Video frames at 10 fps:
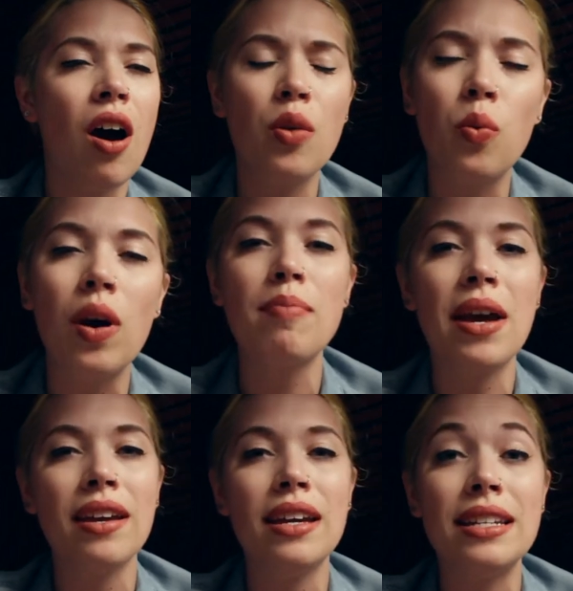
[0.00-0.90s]
on what
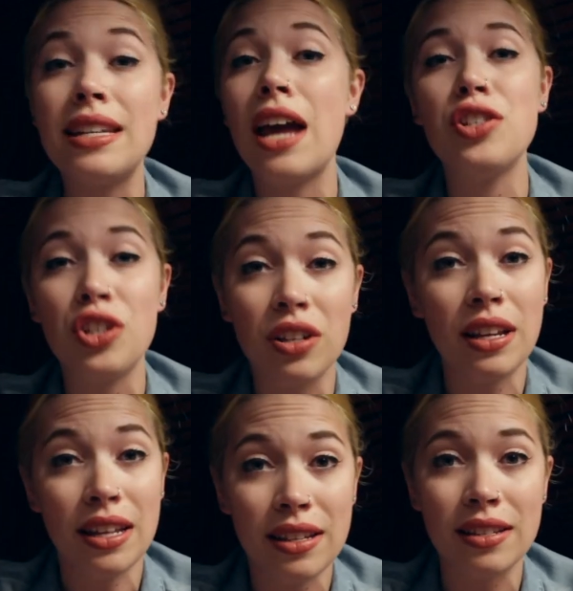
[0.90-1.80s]
my
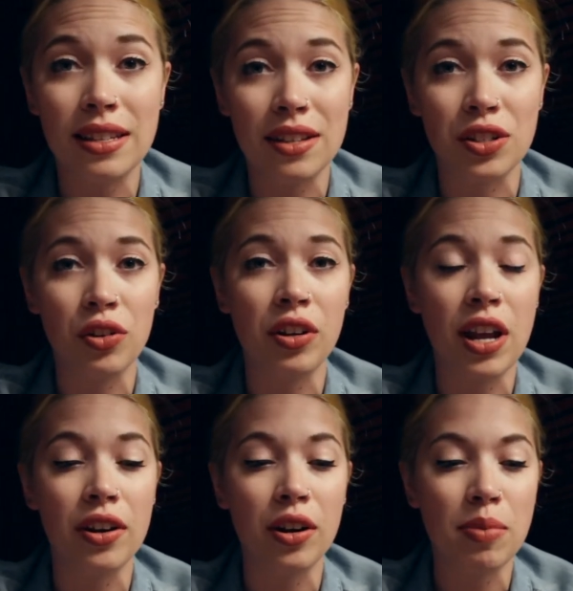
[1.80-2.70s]
intention is as a
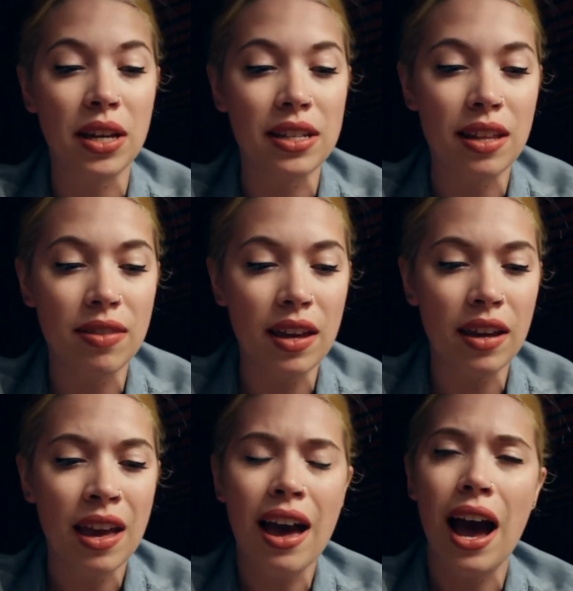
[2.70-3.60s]
creator because I
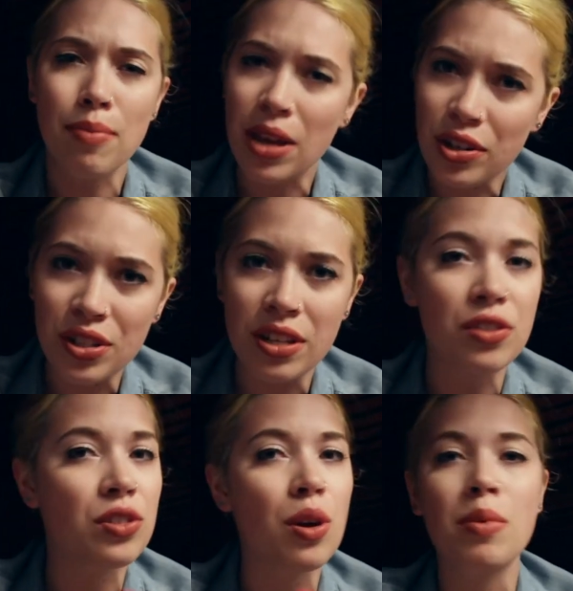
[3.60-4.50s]
think I'm interested
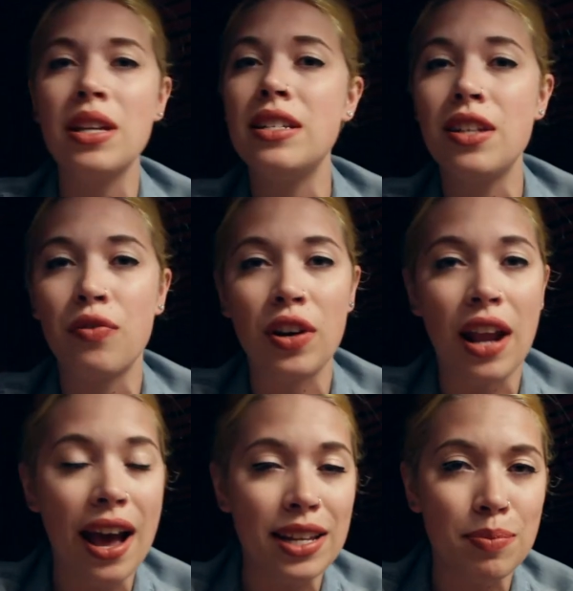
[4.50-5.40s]
in so many different
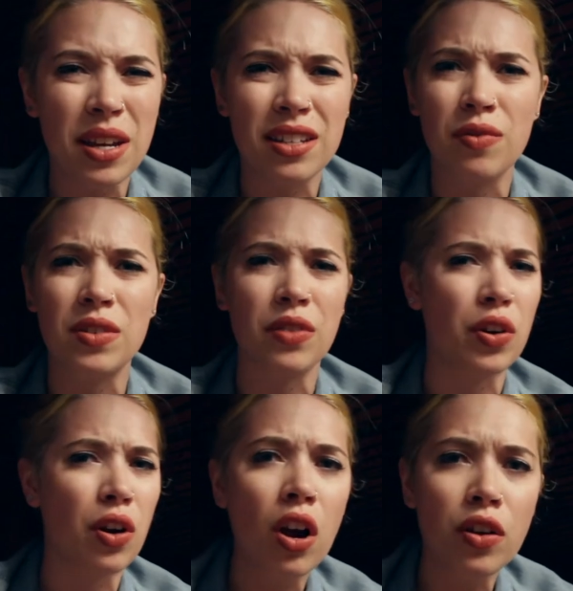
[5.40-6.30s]
aspects of
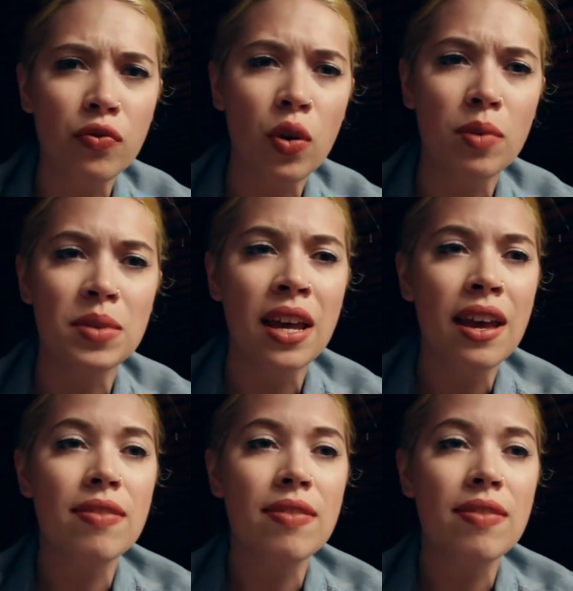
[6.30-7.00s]
different art forms